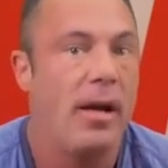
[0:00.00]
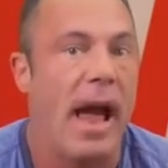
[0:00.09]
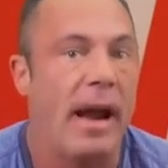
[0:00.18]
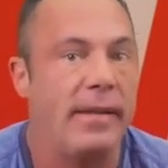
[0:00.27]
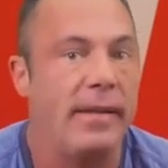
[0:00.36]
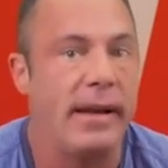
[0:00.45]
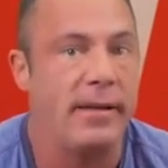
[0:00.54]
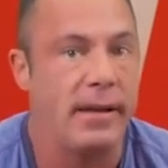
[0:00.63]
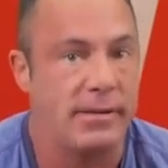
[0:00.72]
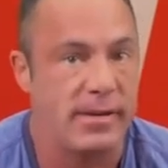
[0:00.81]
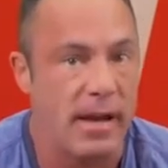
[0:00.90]
anything in
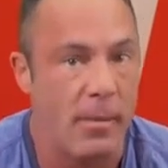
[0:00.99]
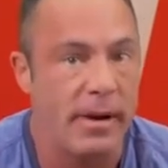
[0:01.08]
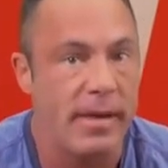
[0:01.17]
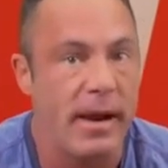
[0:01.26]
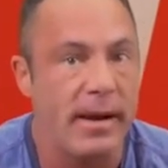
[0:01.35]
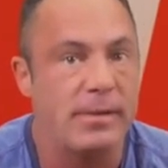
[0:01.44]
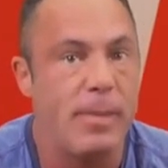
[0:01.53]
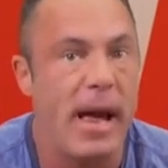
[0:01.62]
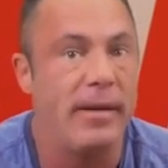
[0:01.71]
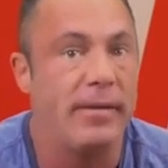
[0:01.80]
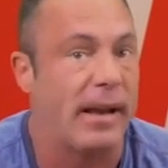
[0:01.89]
the stomach that
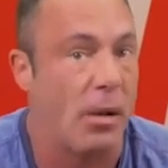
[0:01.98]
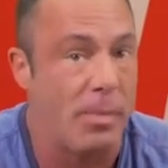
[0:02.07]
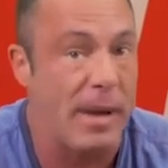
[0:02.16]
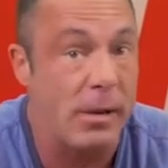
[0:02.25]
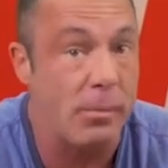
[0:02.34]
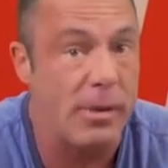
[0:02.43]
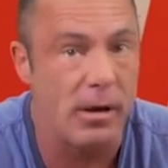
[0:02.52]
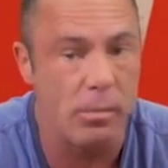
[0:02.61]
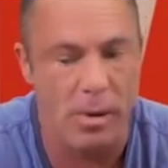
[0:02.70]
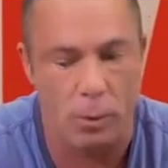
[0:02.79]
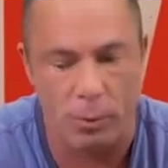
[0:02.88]
expands, like a big meal,
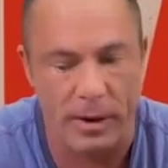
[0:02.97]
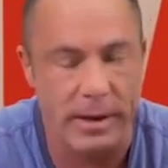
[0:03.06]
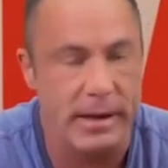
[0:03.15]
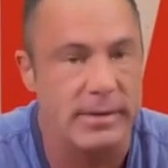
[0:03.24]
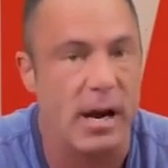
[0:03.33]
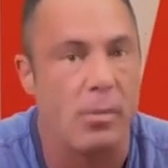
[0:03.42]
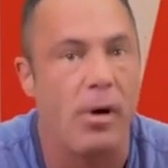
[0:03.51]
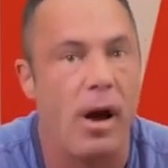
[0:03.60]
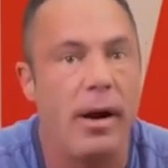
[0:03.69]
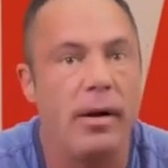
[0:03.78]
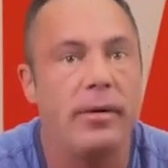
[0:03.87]
but really it's our
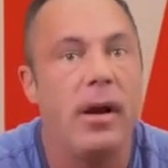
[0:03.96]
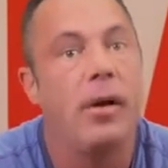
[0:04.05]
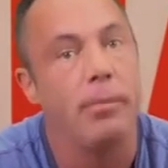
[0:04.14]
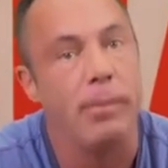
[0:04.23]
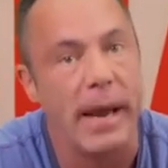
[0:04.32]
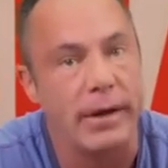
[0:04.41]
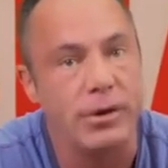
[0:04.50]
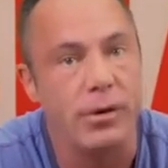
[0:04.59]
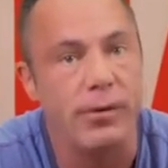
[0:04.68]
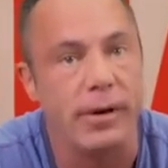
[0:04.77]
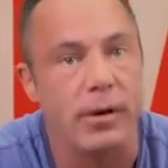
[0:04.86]
product, makes
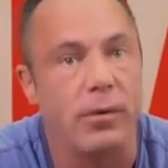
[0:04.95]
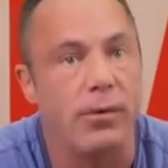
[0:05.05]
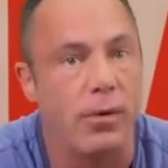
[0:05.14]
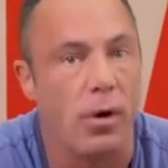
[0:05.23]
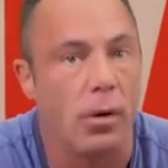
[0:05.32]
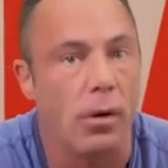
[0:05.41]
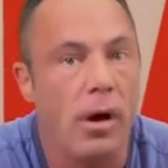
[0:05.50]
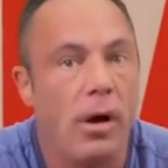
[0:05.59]
you feel full.